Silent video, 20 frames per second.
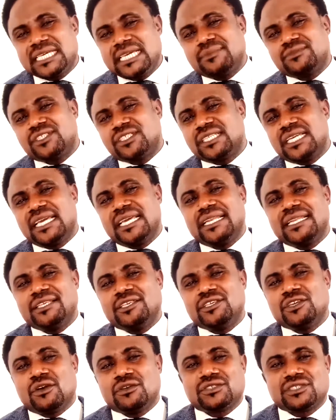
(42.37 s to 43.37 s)
keep seeing
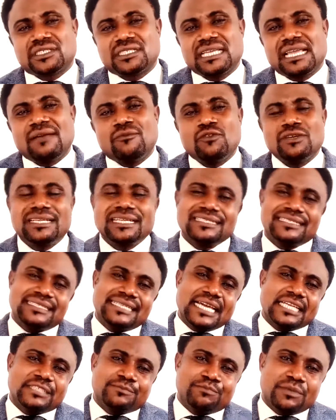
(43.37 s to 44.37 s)
yourself with the
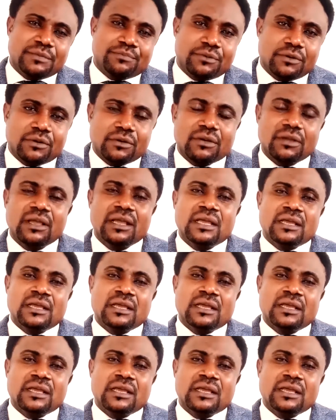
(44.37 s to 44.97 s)
dead people,